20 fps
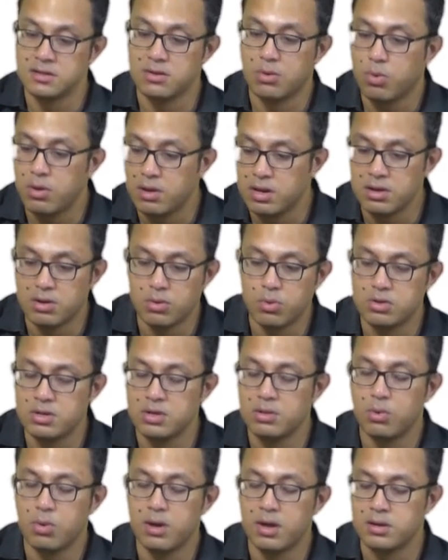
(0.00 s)
Then you
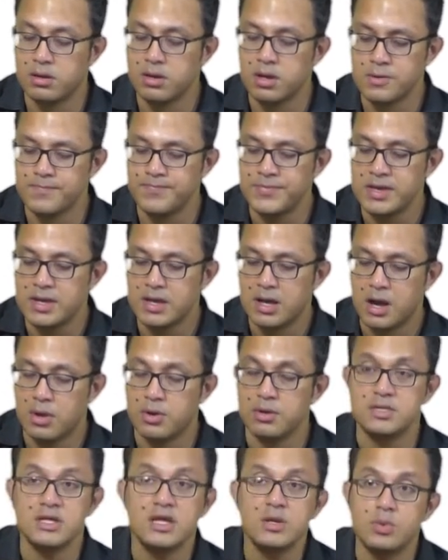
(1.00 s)
don't quite know
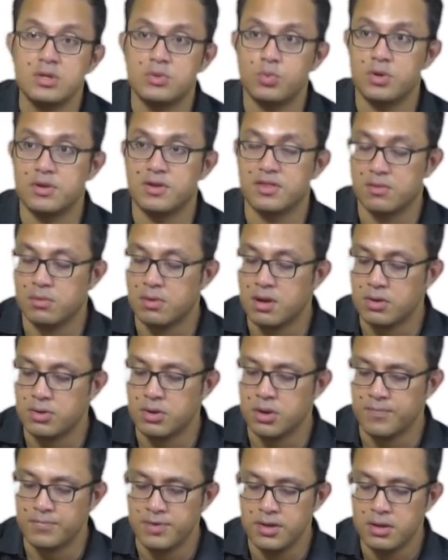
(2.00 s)
how to deal with what is
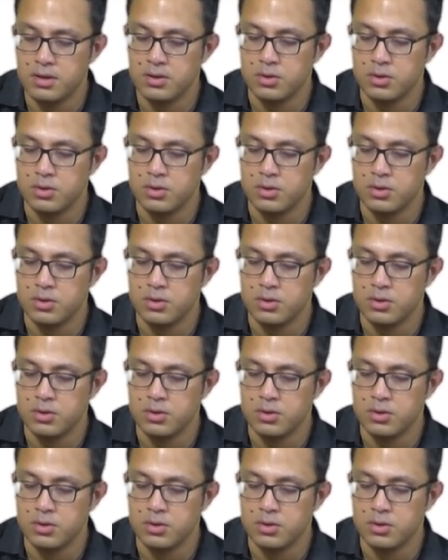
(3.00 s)
around you